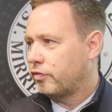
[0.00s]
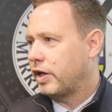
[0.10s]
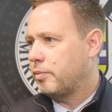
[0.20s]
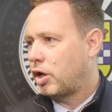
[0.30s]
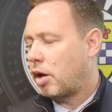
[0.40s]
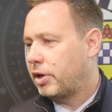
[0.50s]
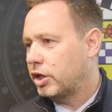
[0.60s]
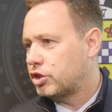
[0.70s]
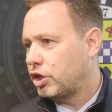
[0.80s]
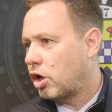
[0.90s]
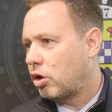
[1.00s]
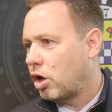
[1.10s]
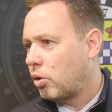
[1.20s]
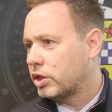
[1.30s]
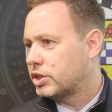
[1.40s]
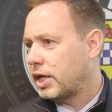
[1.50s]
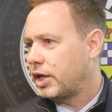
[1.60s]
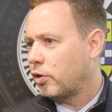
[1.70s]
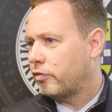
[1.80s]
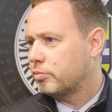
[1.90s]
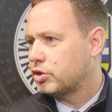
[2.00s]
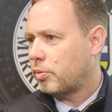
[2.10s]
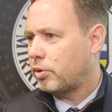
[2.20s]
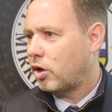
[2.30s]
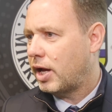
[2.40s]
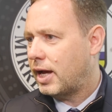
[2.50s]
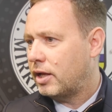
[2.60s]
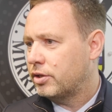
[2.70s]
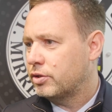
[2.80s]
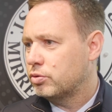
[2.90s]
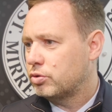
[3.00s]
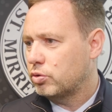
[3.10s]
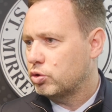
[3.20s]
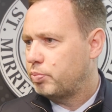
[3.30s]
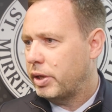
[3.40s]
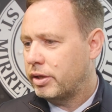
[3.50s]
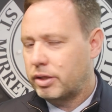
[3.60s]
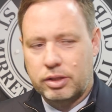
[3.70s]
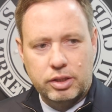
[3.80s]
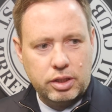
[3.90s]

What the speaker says: him coming in as a young goalie, taking over from someone like Alan, who's been